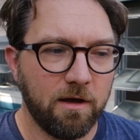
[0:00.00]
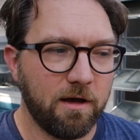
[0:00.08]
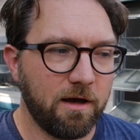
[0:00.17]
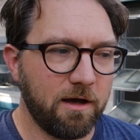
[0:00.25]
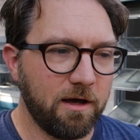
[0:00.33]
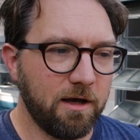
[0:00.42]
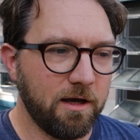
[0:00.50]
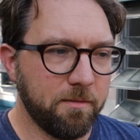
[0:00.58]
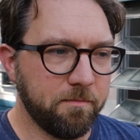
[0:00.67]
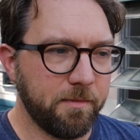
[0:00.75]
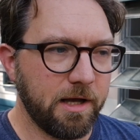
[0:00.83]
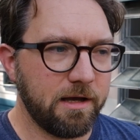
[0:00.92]

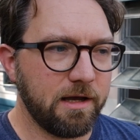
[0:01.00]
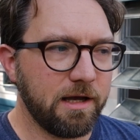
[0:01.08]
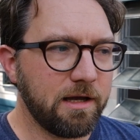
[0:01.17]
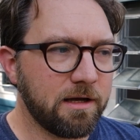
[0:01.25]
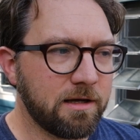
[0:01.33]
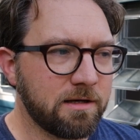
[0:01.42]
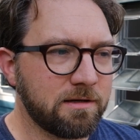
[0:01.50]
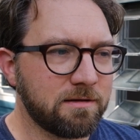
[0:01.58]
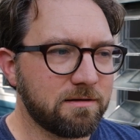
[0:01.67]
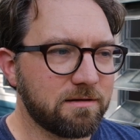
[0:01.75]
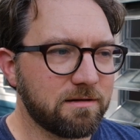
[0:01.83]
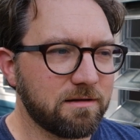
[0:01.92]

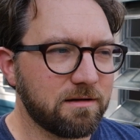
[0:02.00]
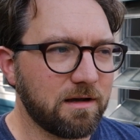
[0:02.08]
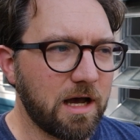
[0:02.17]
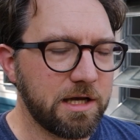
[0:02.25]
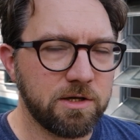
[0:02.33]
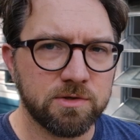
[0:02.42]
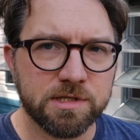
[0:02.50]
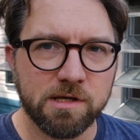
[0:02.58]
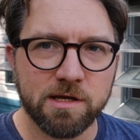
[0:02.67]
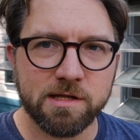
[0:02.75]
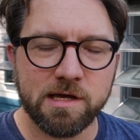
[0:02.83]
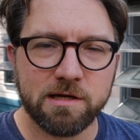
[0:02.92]
and I use a
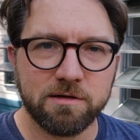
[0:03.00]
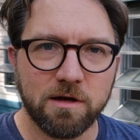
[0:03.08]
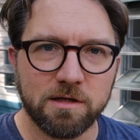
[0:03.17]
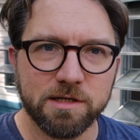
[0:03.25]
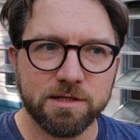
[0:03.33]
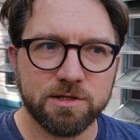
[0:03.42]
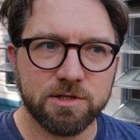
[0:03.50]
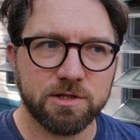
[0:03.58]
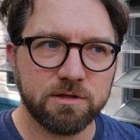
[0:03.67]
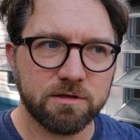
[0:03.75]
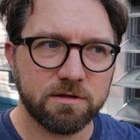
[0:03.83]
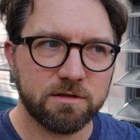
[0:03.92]
lot of that knowledge
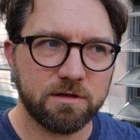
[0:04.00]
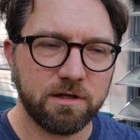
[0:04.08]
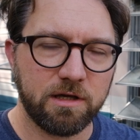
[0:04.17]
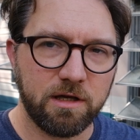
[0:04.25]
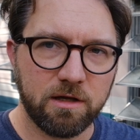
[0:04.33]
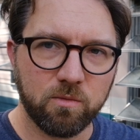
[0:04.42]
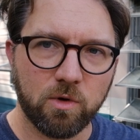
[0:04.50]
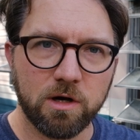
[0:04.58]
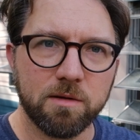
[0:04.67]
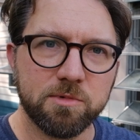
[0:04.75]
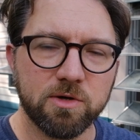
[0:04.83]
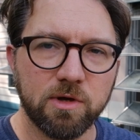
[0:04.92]
in what
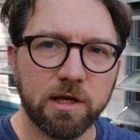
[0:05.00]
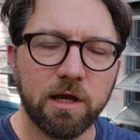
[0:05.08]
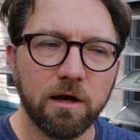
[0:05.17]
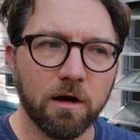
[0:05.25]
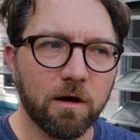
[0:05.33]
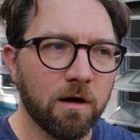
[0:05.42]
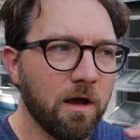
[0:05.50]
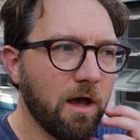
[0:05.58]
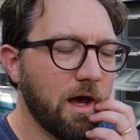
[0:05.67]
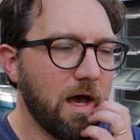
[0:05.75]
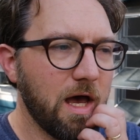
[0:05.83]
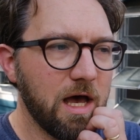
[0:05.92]
I'm doing here.
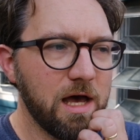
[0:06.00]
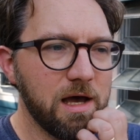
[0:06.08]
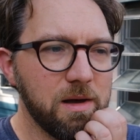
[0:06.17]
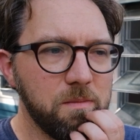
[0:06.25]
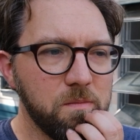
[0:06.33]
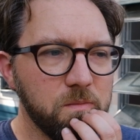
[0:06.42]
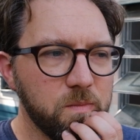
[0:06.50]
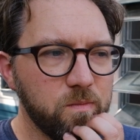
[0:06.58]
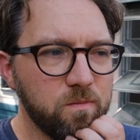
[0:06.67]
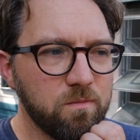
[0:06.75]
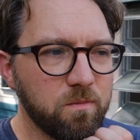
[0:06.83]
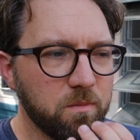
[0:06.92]

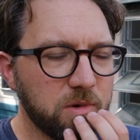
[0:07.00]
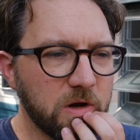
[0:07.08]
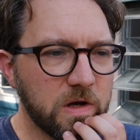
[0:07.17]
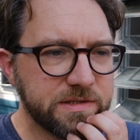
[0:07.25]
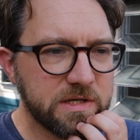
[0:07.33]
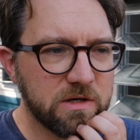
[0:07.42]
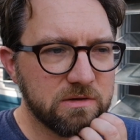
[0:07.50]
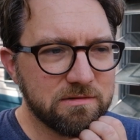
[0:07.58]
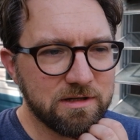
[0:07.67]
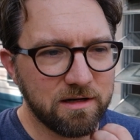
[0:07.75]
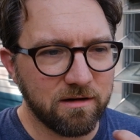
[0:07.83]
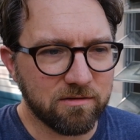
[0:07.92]
But also,
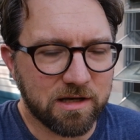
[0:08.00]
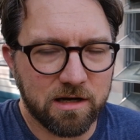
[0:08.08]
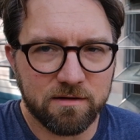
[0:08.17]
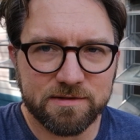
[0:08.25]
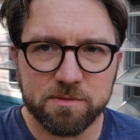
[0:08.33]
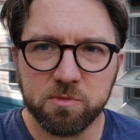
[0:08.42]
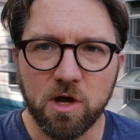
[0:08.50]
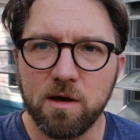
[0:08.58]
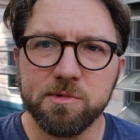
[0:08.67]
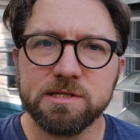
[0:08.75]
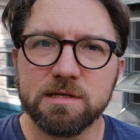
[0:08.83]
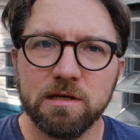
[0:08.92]
kind of some
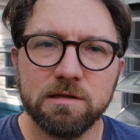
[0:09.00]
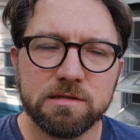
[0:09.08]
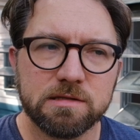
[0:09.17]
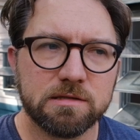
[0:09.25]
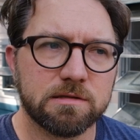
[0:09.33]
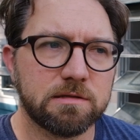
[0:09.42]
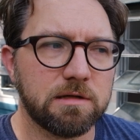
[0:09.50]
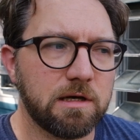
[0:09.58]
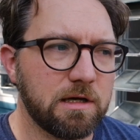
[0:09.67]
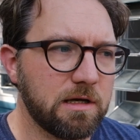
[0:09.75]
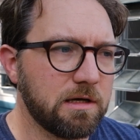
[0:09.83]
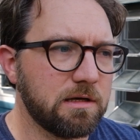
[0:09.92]
common sense.
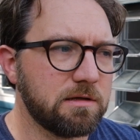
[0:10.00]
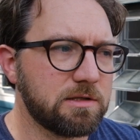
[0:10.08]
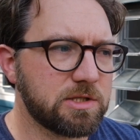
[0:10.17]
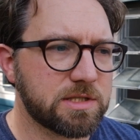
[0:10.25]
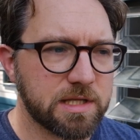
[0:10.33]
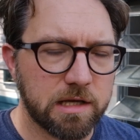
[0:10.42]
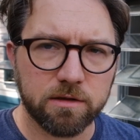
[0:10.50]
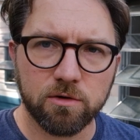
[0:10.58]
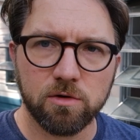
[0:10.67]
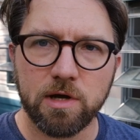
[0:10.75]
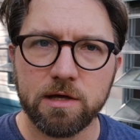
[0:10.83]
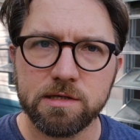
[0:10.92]
Just think
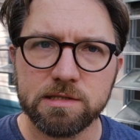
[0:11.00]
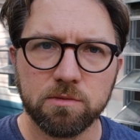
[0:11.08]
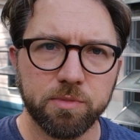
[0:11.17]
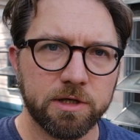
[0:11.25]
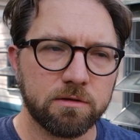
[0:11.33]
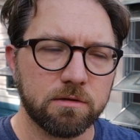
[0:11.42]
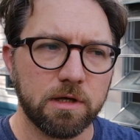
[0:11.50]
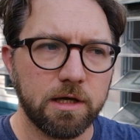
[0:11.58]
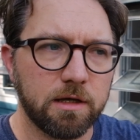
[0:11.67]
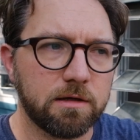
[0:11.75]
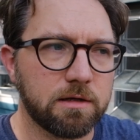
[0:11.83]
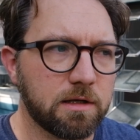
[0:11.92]
through how these are built
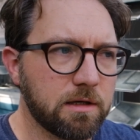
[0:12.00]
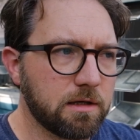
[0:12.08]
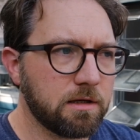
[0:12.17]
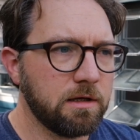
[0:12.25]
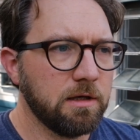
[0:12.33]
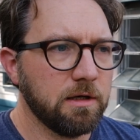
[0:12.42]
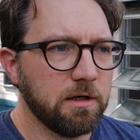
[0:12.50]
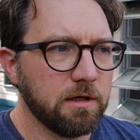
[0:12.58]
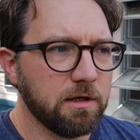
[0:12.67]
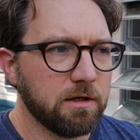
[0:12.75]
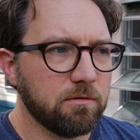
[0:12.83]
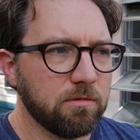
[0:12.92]
and
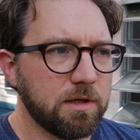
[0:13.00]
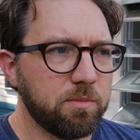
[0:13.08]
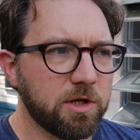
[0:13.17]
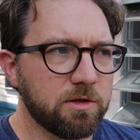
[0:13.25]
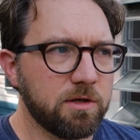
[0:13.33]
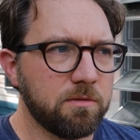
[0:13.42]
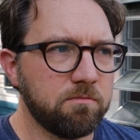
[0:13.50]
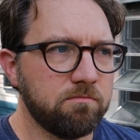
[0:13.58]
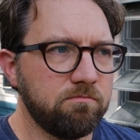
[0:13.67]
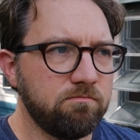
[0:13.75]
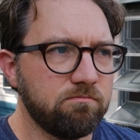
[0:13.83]
rebuild them